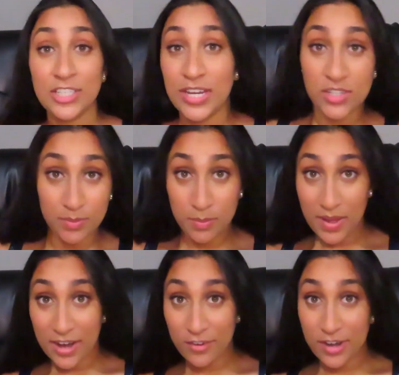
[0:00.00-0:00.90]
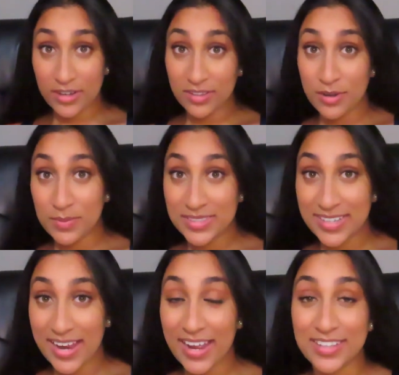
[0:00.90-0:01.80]
I changed up the background a little bit
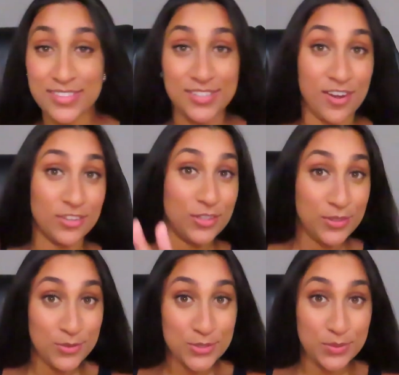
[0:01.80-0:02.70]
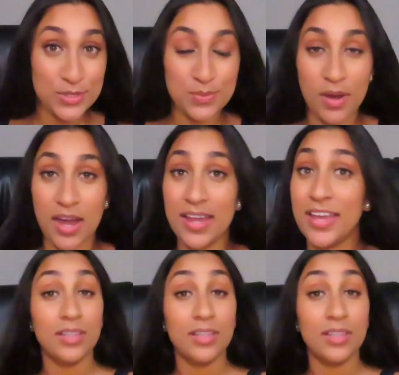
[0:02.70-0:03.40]
today. It's not the usual spot.